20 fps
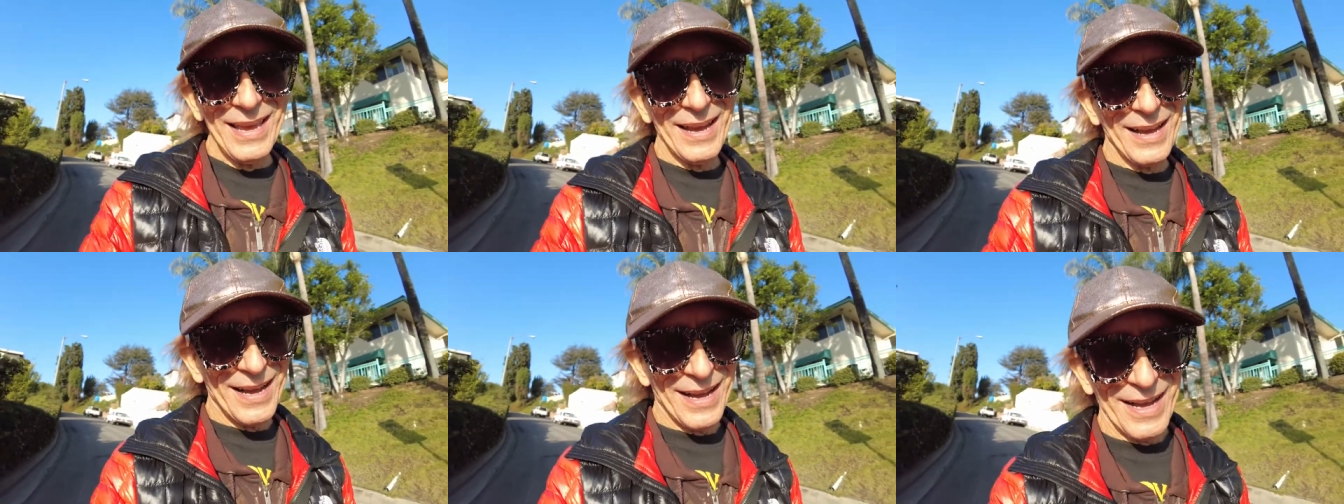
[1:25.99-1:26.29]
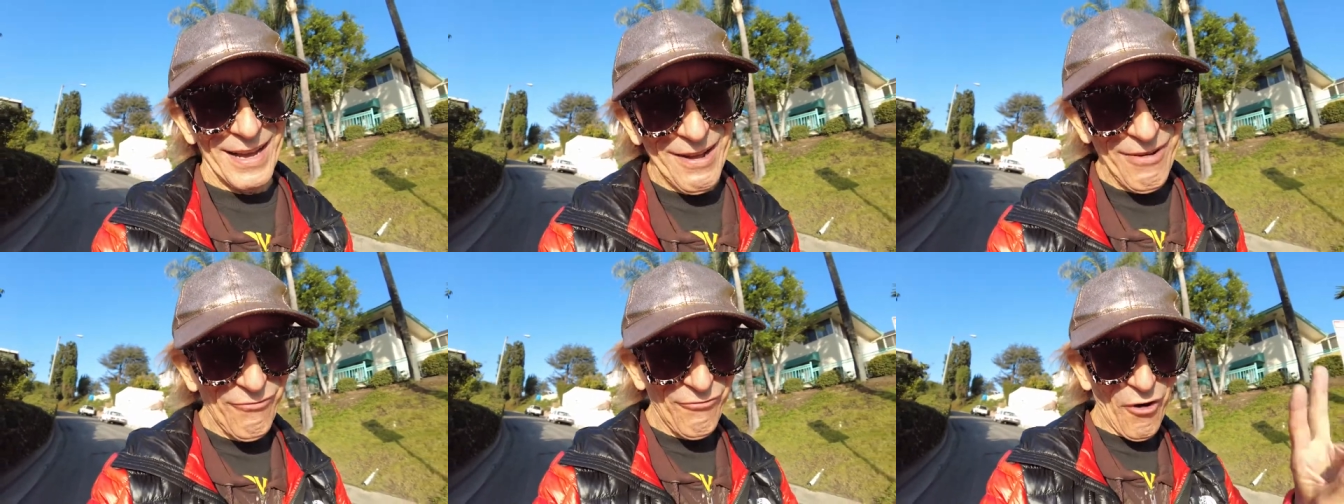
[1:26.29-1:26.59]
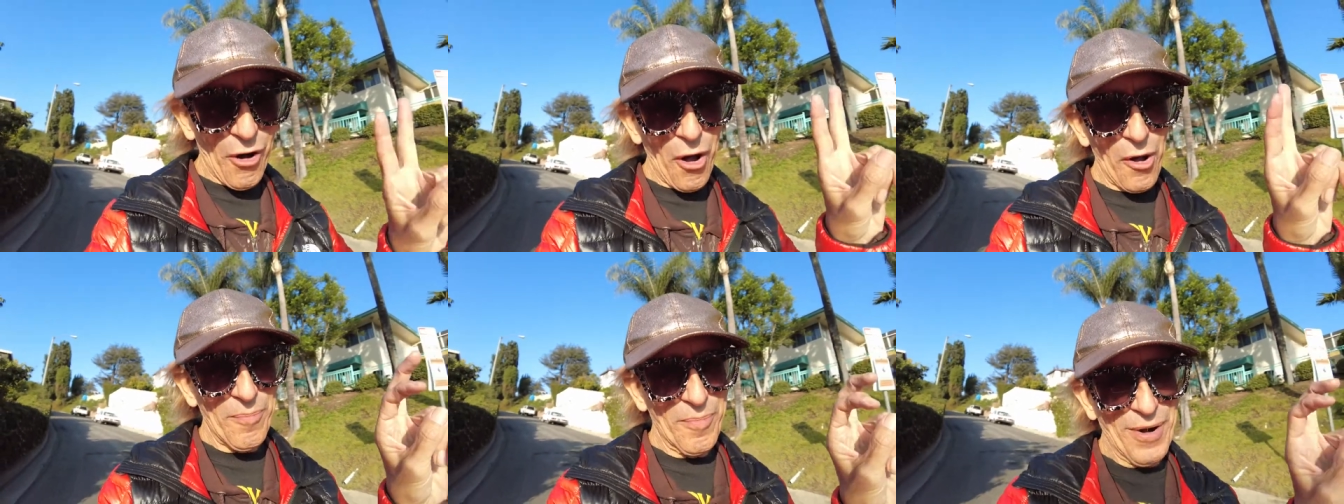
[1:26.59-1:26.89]
uh,
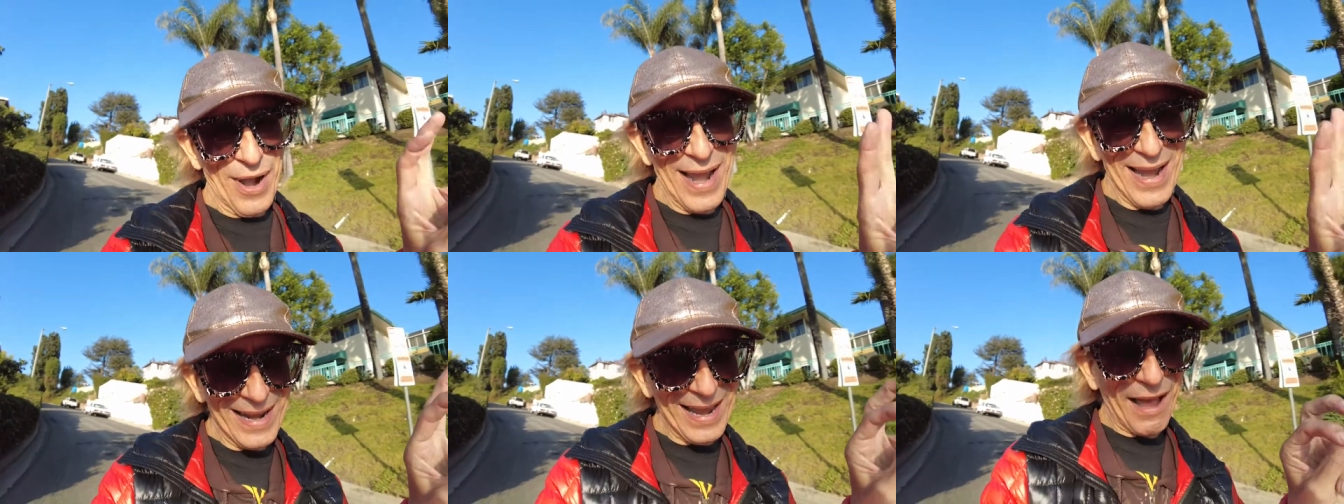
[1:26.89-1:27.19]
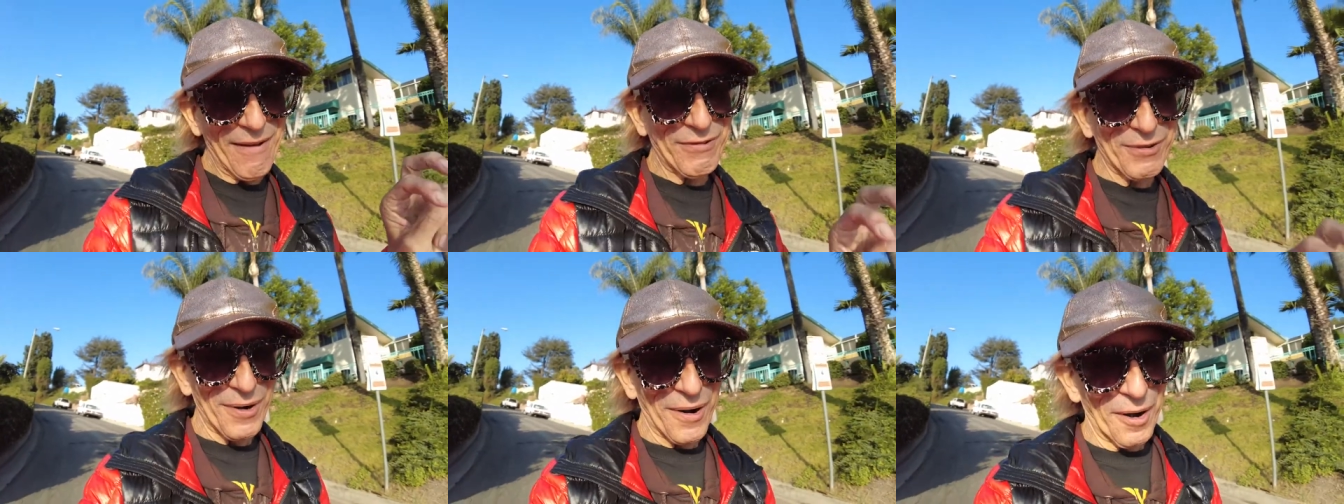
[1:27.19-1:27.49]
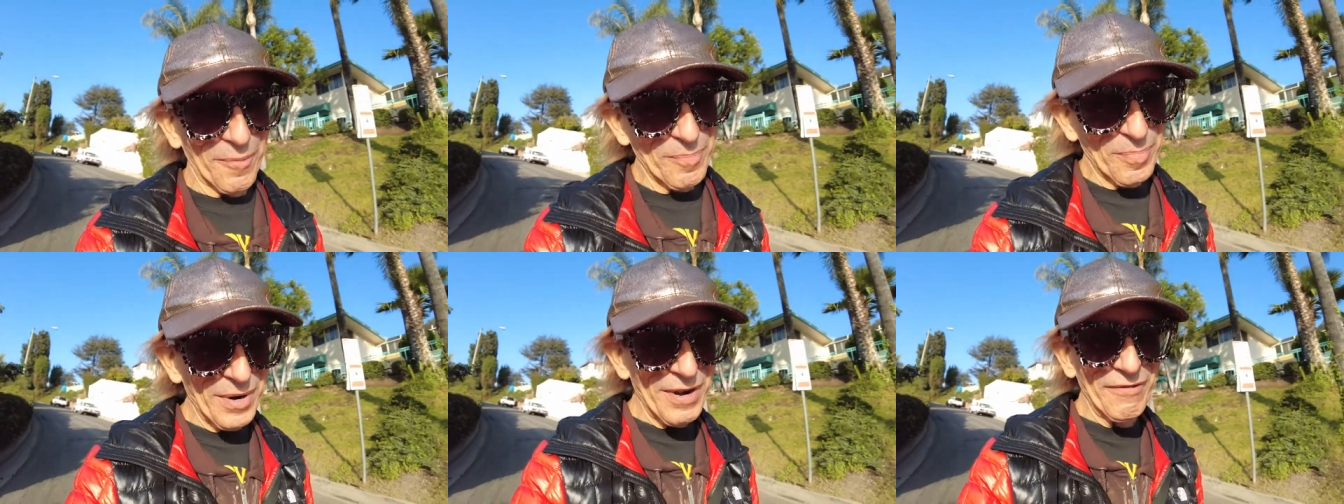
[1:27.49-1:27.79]
fall break, after
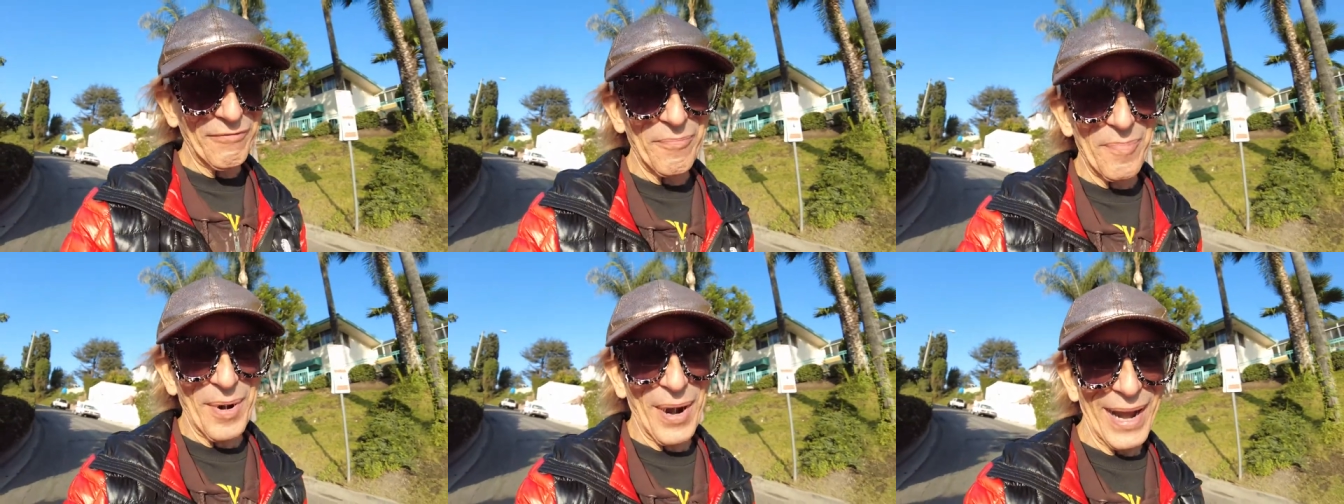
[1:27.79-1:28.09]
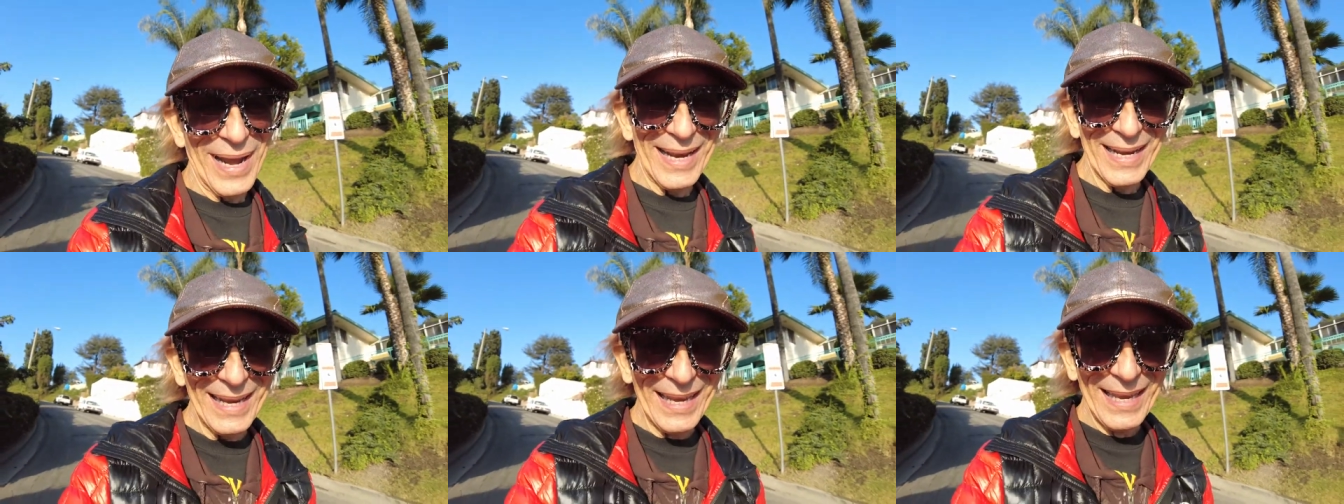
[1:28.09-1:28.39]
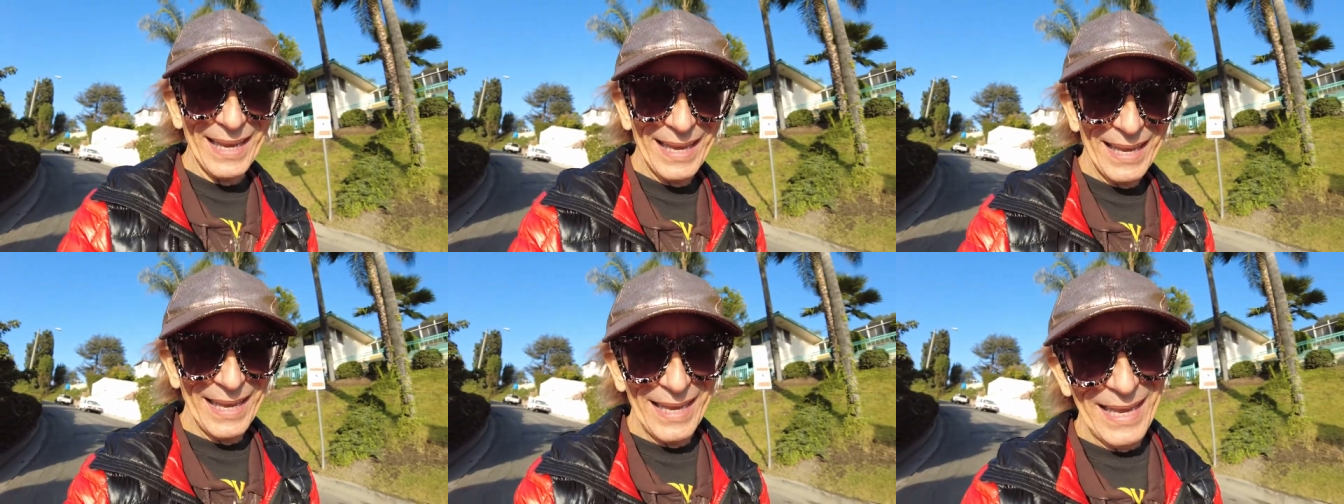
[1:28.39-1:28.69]
our brief break.